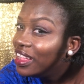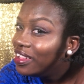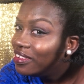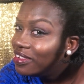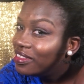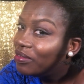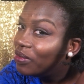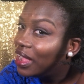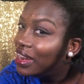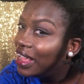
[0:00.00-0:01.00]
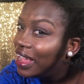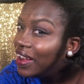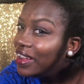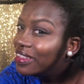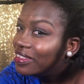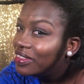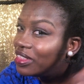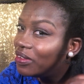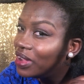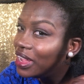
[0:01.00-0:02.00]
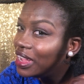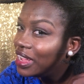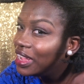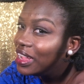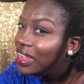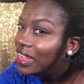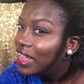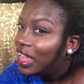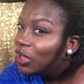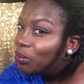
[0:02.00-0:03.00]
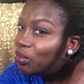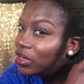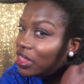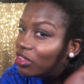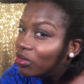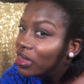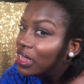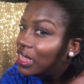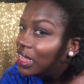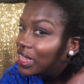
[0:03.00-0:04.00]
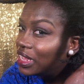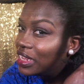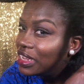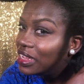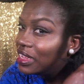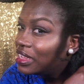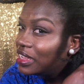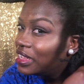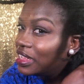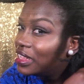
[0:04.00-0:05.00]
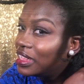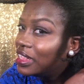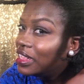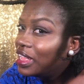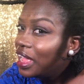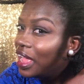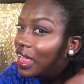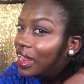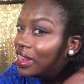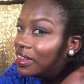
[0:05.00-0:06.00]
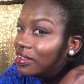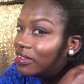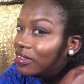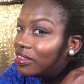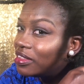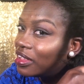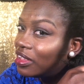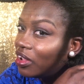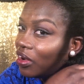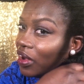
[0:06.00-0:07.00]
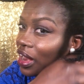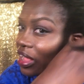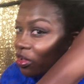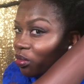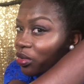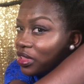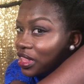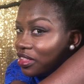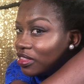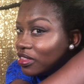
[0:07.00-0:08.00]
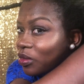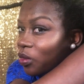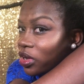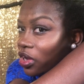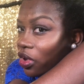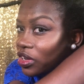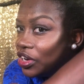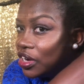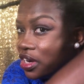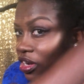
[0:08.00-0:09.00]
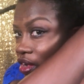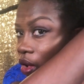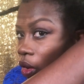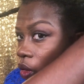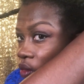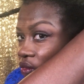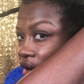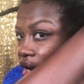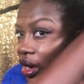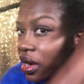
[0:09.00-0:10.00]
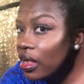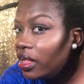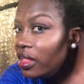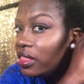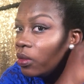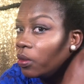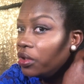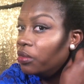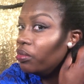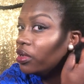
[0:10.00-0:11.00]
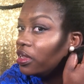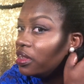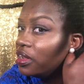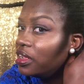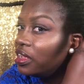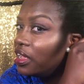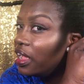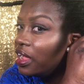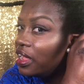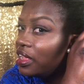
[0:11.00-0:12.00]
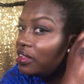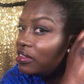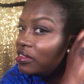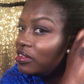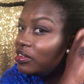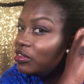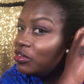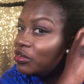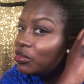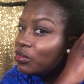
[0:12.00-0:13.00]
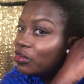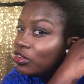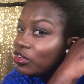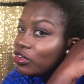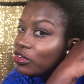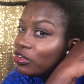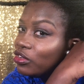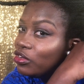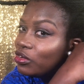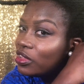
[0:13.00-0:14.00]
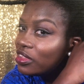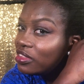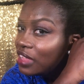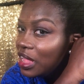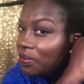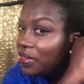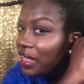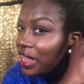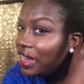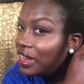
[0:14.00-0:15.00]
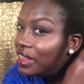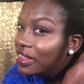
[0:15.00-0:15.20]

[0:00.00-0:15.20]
you just divide the hair into three, and you put this one in, and to secure it, and you put this one over the one you put, and you do the same thing,